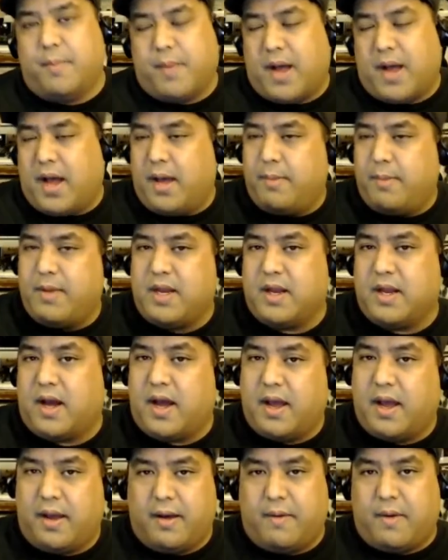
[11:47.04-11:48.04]
I mean,
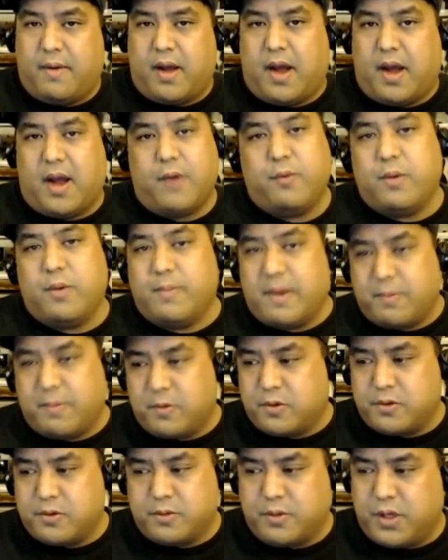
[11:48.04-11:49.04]
I
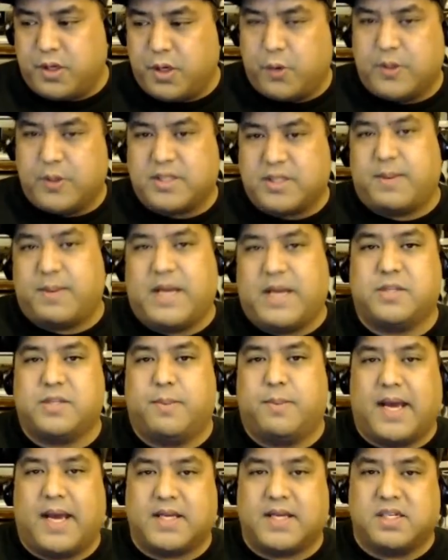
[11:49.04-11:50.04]
remember, you know,
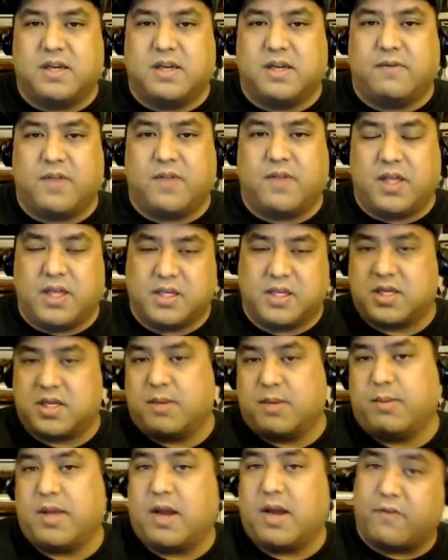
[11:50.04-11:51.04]
expansion packs and everything else
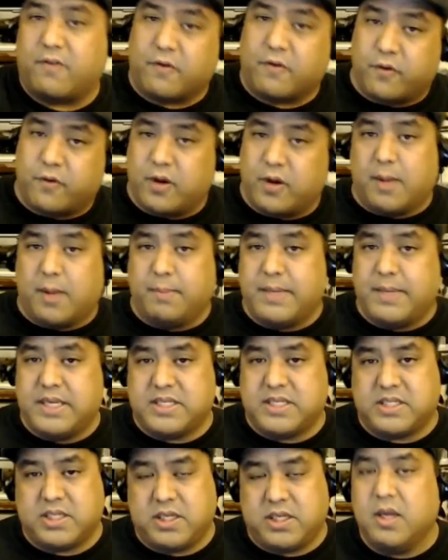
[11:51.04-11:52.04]
coming out for free on
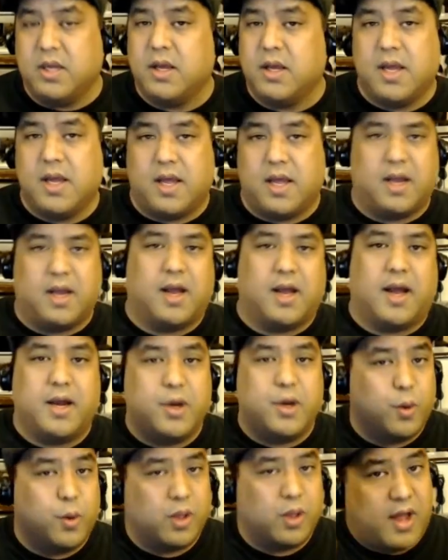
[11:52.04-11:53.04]
PC. And I
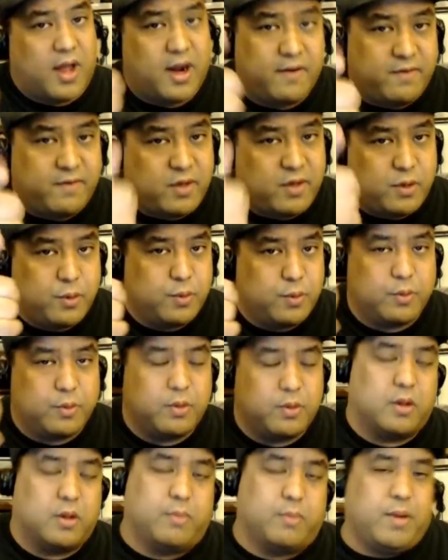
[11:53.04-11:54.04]
know a lot of
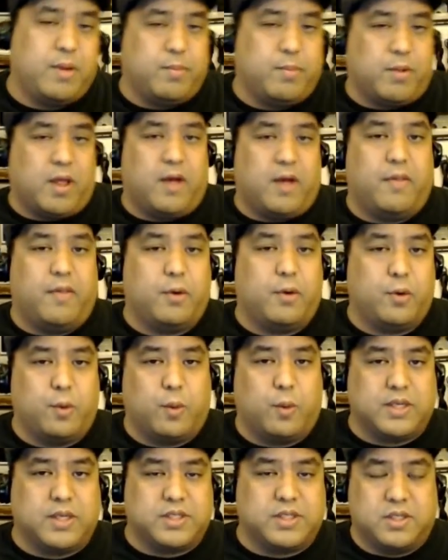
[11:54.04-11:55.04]
you people out there who are
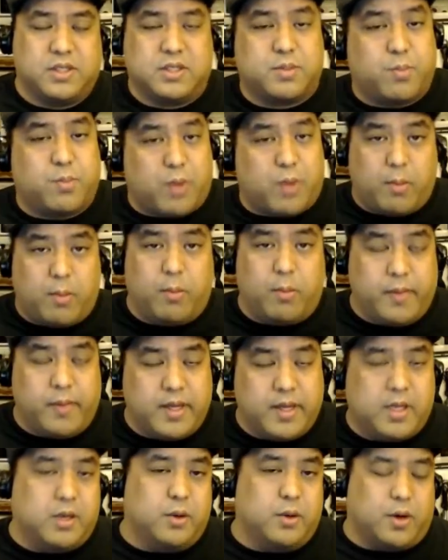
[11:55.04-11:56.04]
watching this
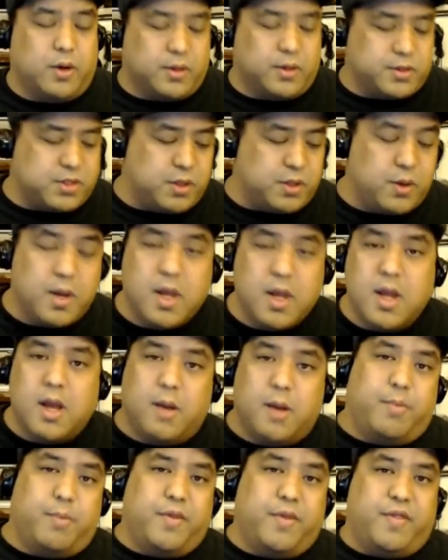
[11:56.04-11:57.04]
probably do also.
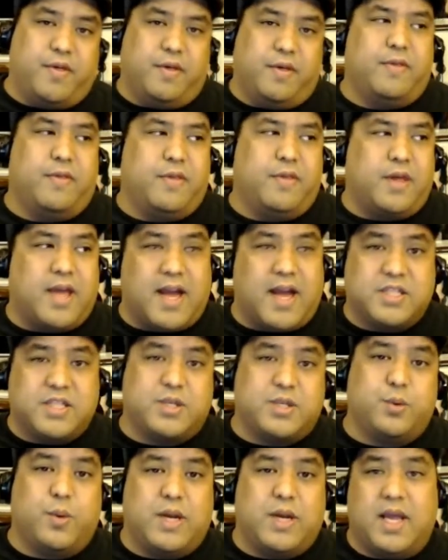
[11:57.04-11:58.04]
But the guys
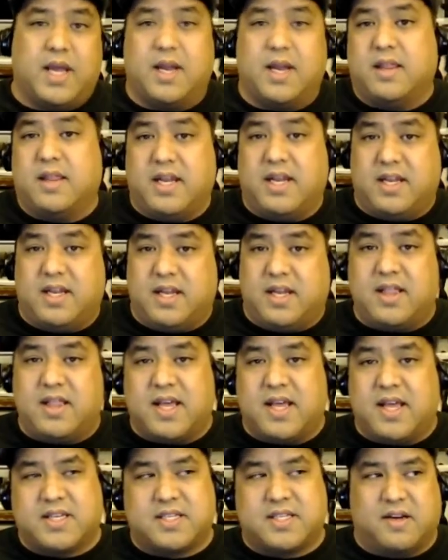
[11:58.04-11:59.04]
who went ahead and they did
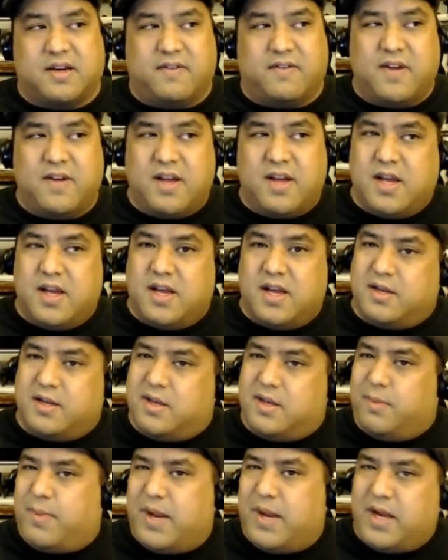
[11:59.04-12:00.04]
that stuff,
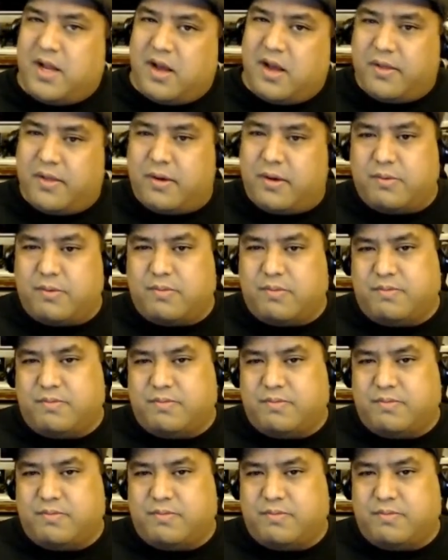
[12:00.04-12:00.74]
depending on their